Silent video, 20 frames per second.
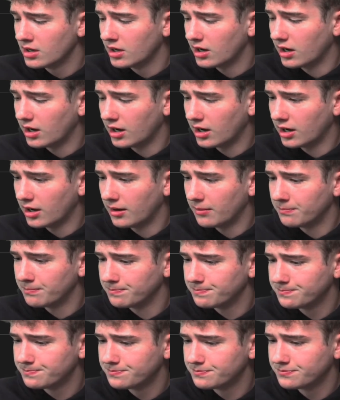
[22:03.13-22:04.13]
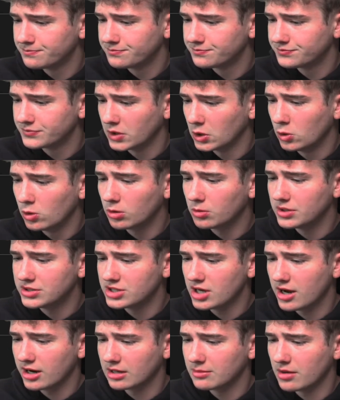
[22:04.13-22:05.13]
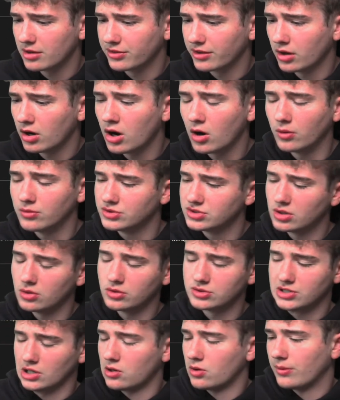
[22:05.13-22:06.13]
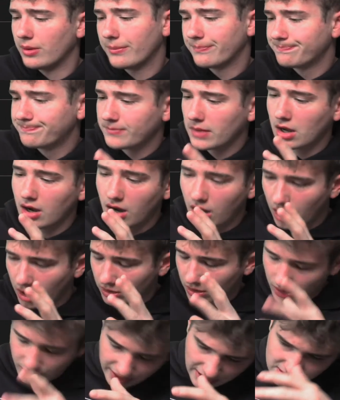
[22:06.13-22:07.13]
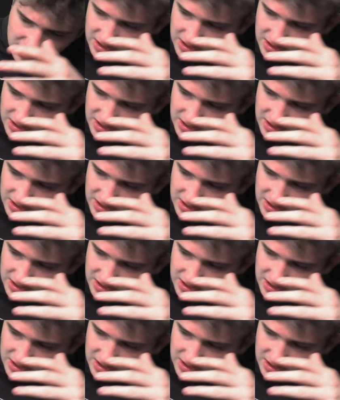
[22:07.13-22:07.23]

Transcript: Who are we talking about, though? Oh, so I'll get to